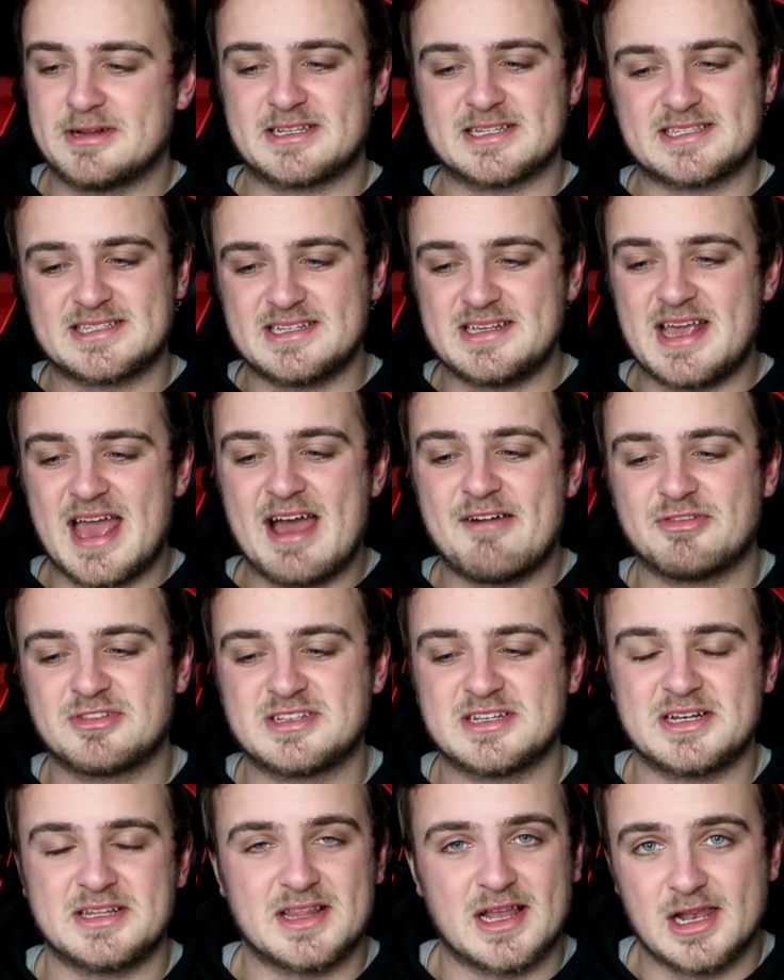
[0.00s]
But to see
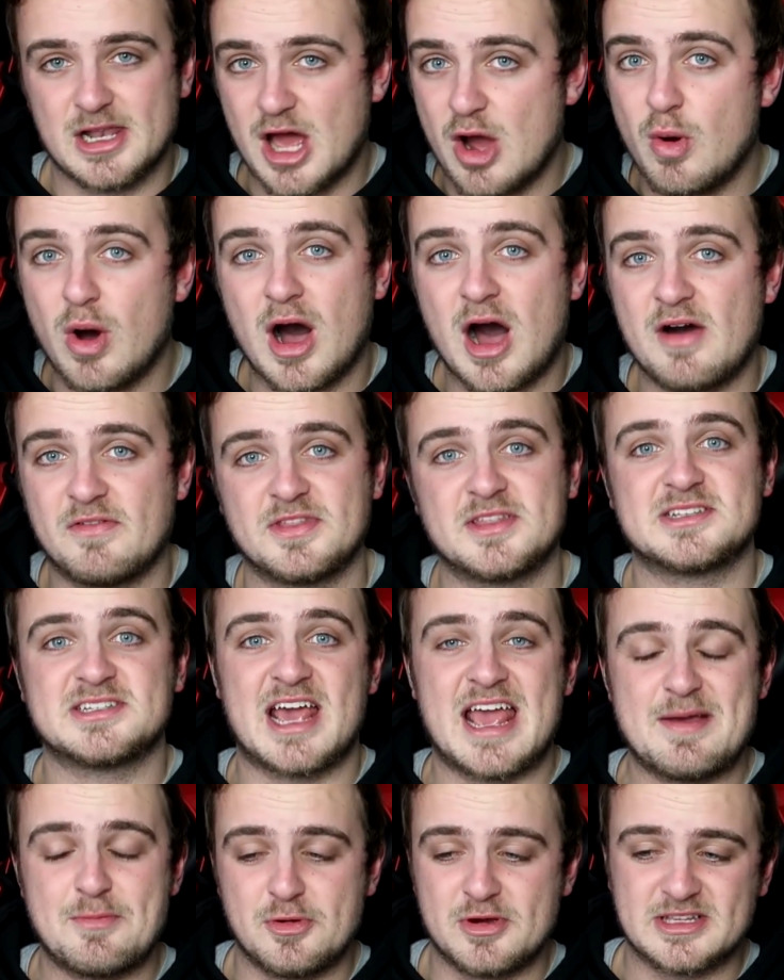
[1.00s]
Everton in the lower half of the
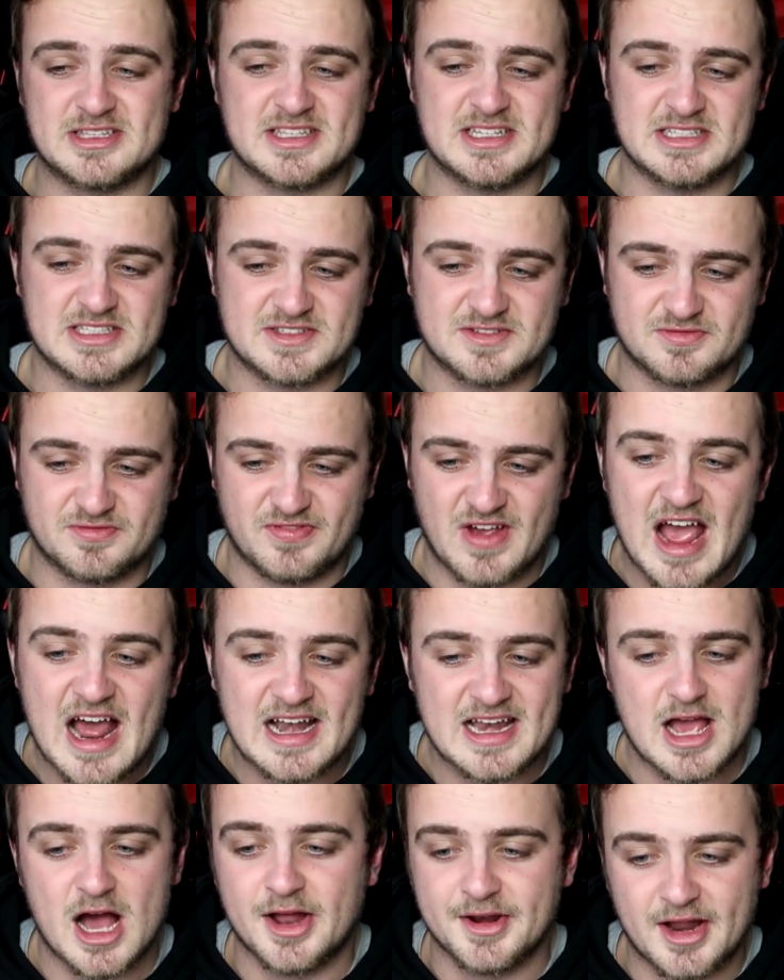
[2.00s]
table is
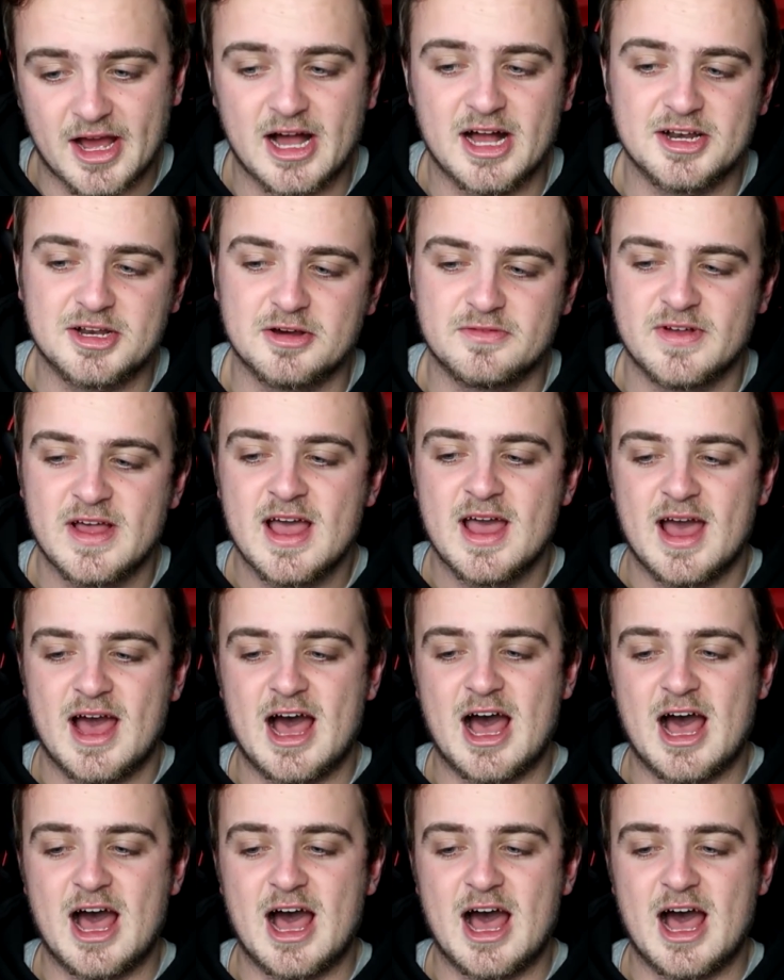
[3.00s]
fairly unheard of.